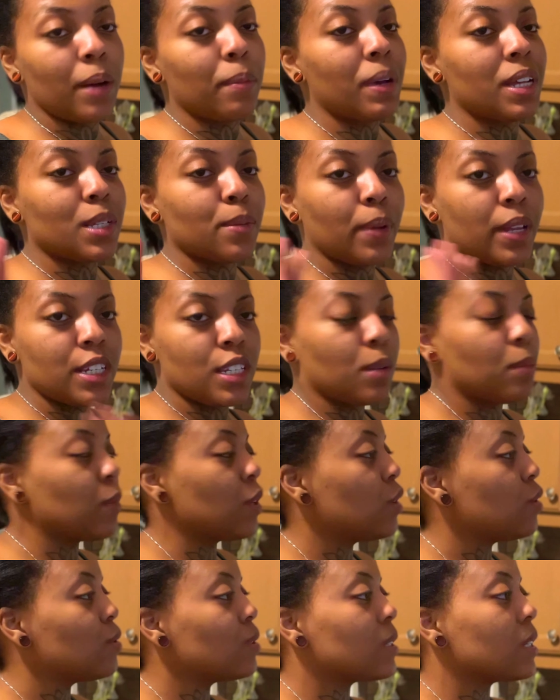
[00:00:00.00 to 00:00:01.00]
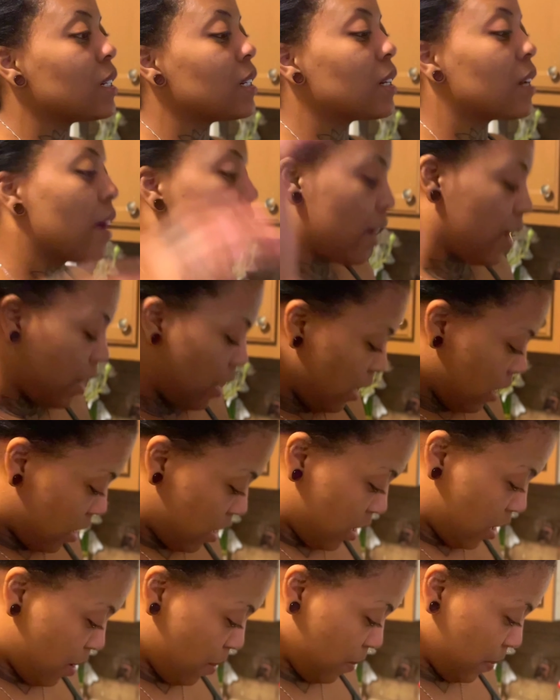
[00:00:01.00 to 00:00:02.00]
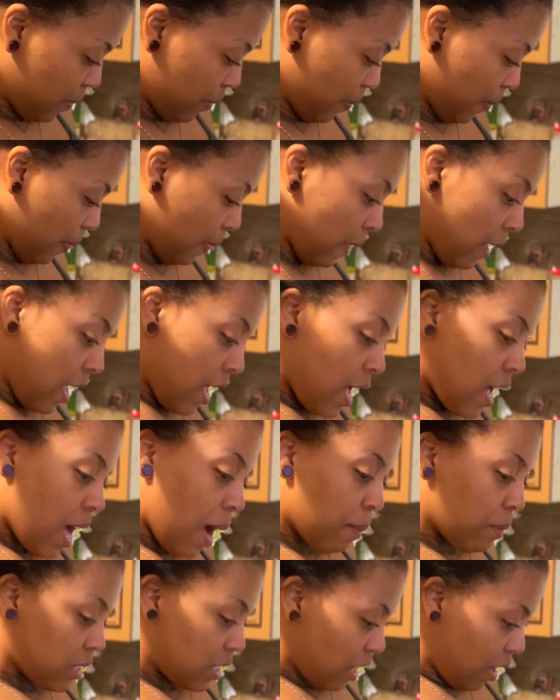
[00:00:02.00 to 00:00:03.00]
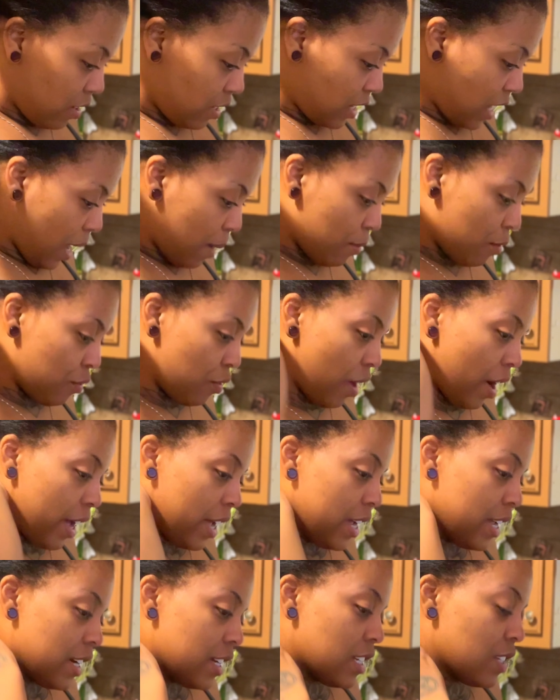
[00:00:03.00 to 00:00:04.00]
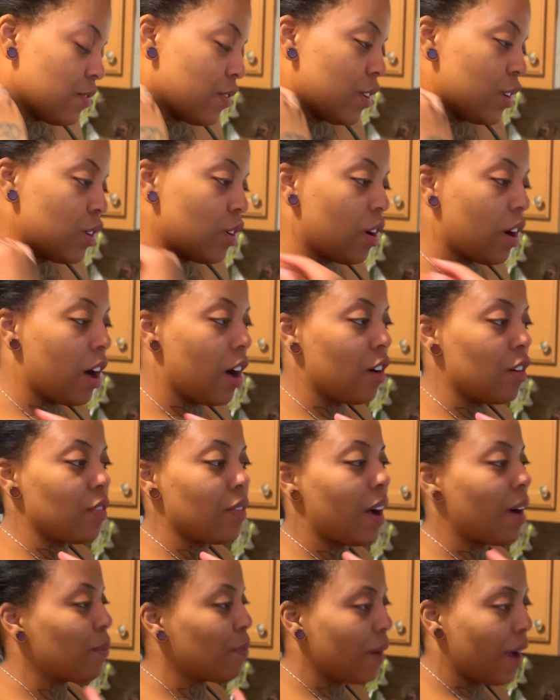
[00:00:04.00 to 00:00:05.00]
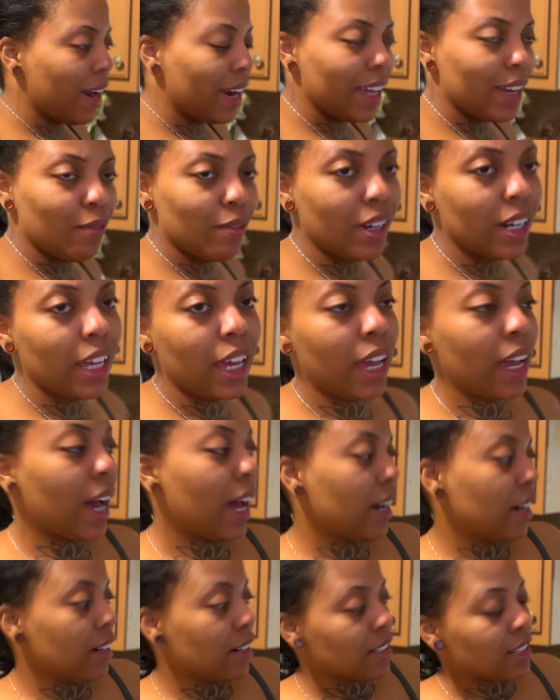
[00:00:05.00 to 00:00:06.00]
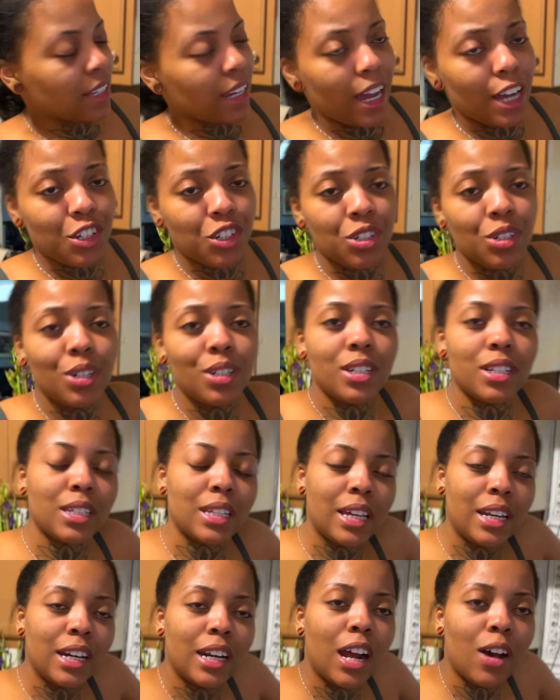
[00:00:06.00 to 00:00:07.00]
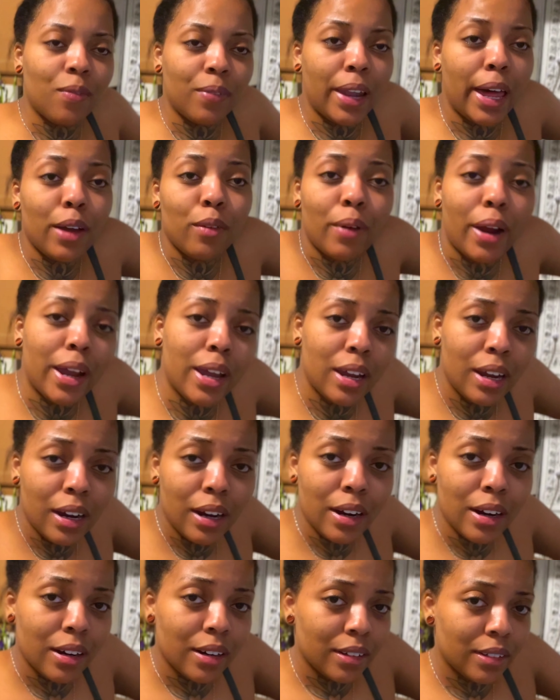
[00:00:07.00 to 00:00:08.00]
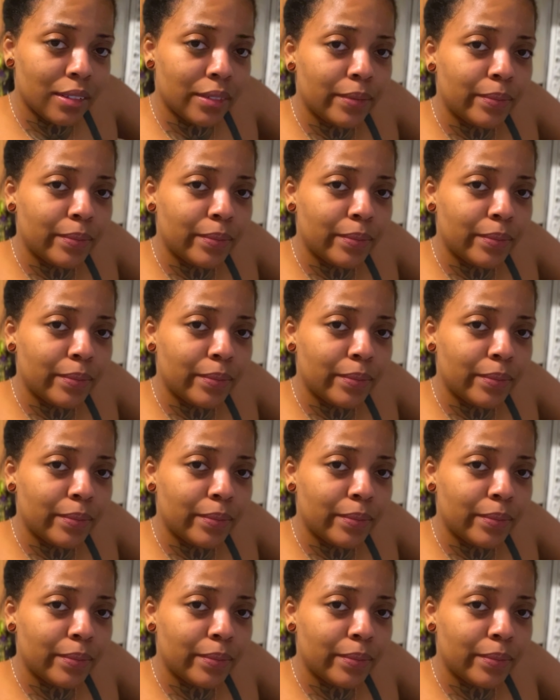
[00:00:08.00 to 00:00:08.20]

I'm about to play some music. Um, I'm gonna talk to y'all before I end this video off. I probably really ain't got nothing to say. I should have just ended off like right here.